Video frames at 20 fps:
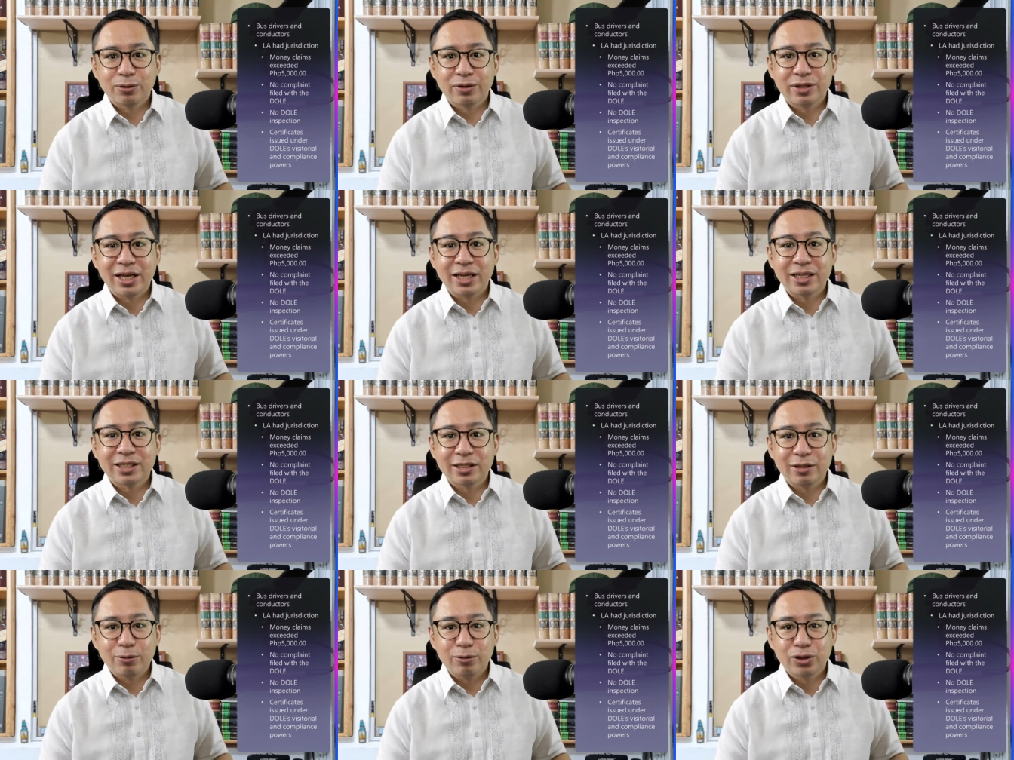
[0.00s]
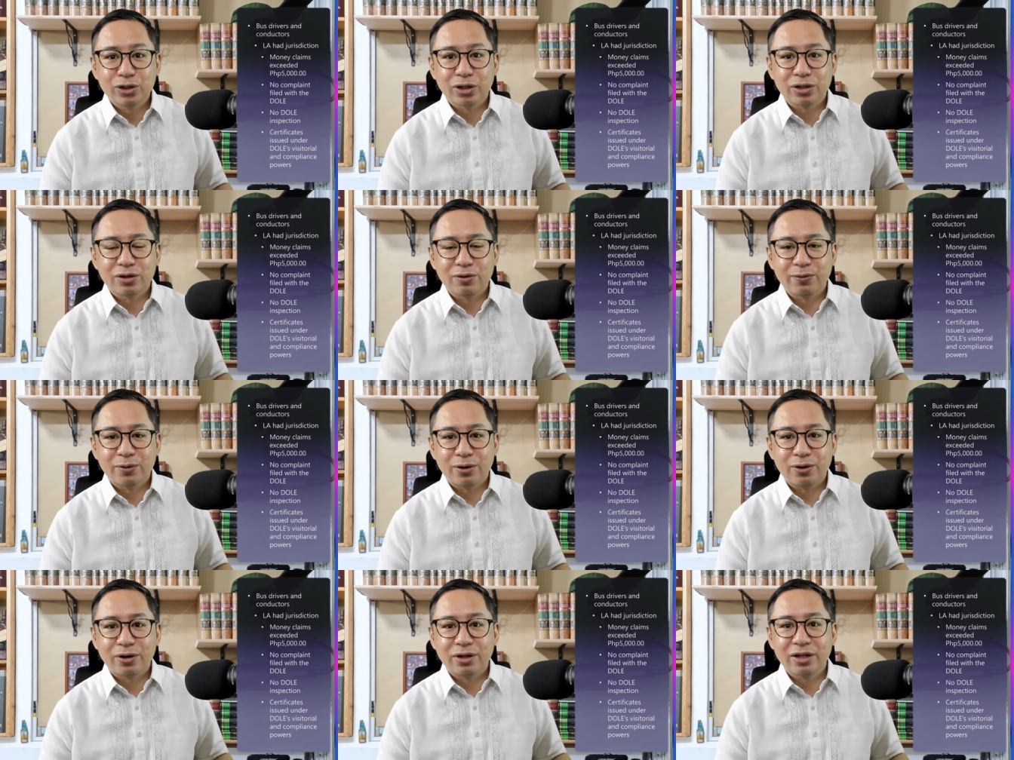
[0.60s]
to the exclusion
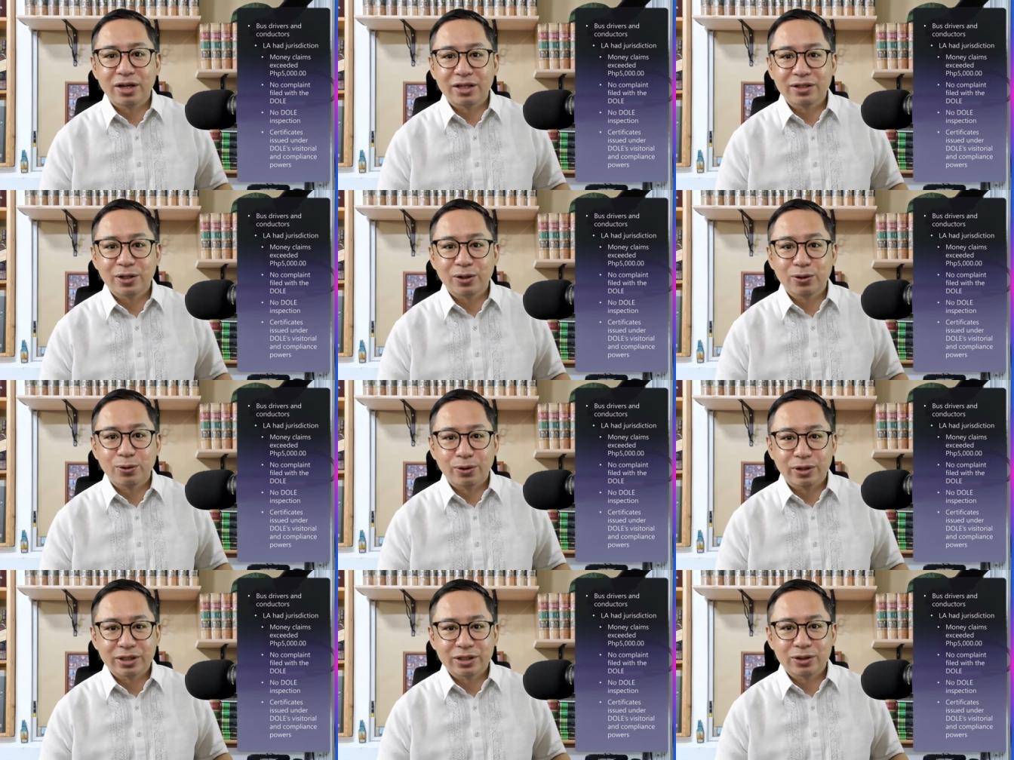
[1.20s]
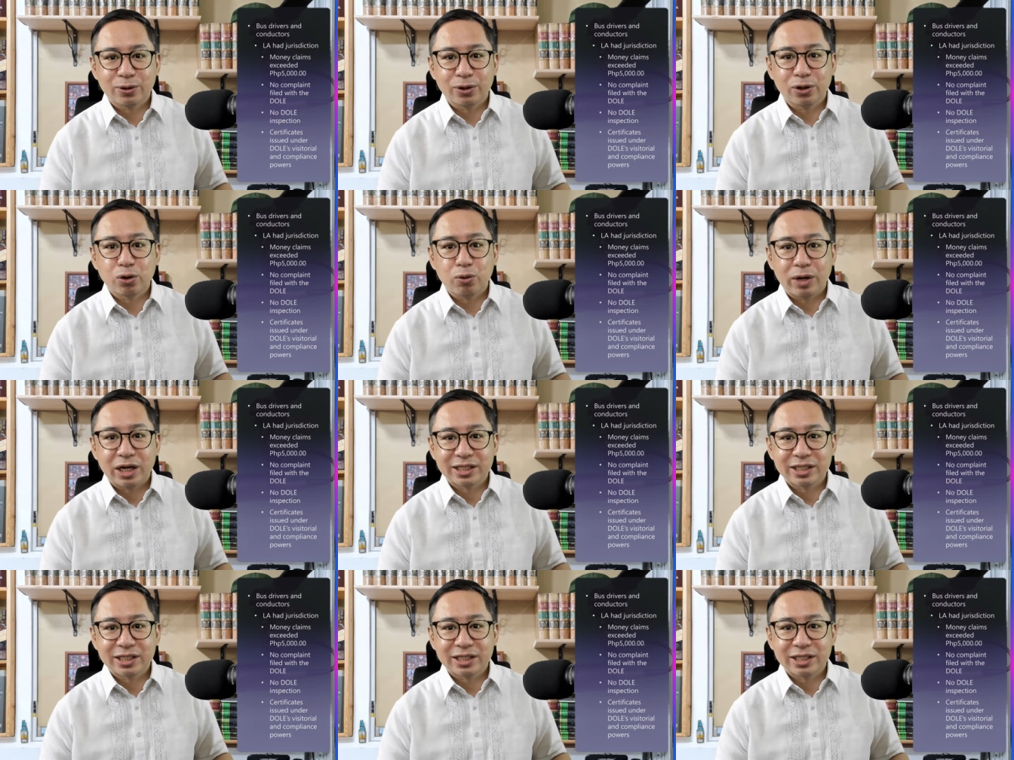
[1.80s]
of all other courts or